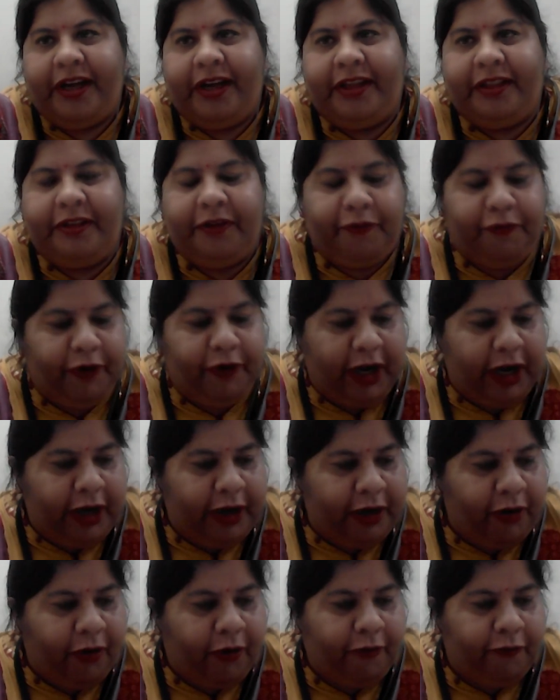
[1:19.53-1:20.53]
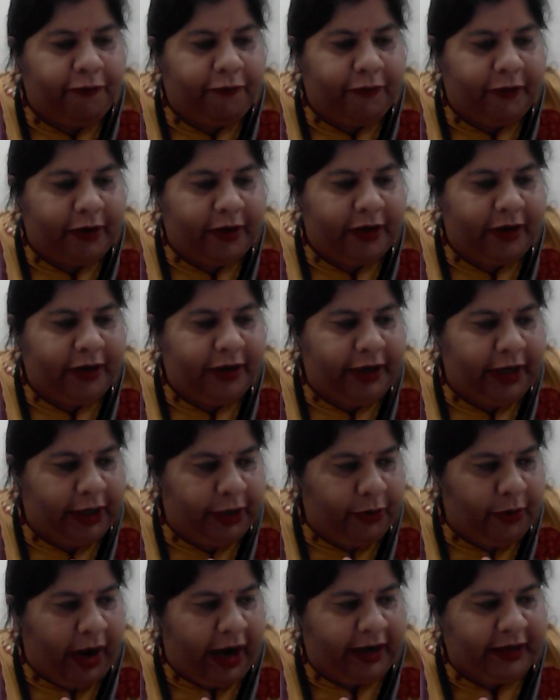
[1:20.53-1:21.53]
in the field of
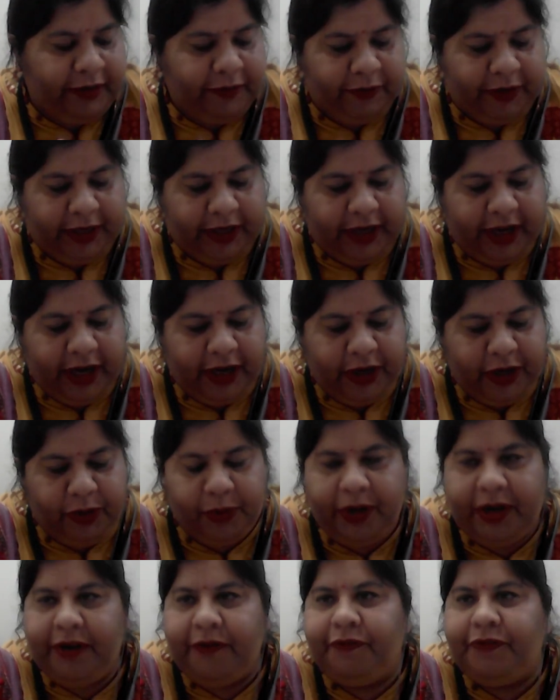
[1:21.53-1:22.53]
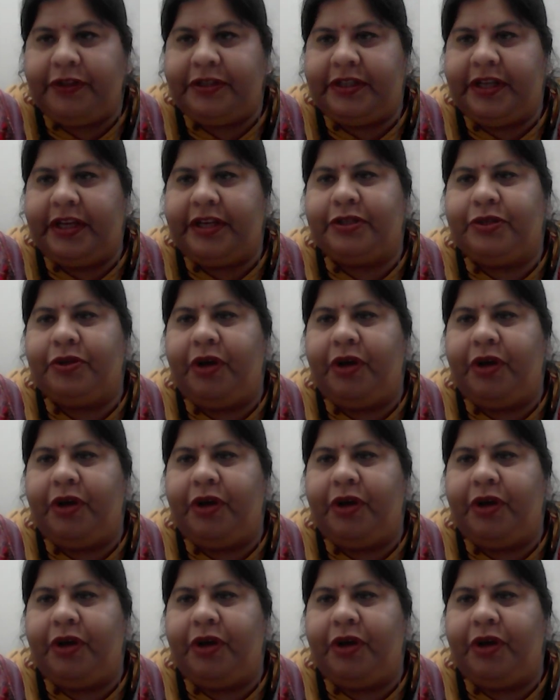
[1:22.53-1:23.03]
radioactivity and nuclear physics.